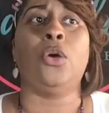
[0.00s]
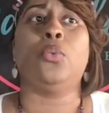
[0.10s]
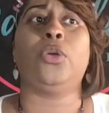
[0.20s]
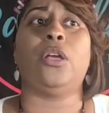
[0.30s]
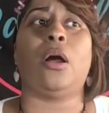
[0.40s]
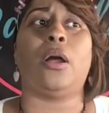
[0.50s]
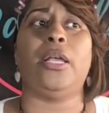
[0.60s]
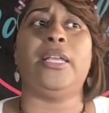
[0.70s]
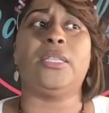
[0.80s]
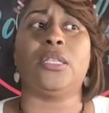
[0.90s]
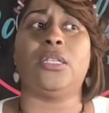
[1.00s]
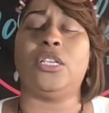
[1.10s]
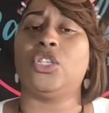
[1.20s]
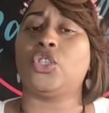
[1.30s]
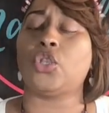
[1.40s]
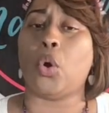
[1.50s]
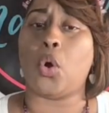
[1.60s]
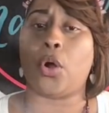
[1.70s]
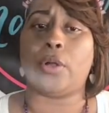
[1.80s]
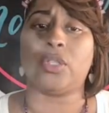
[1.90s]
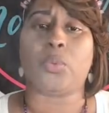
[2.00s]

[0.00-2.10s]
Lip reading: we are into these swords.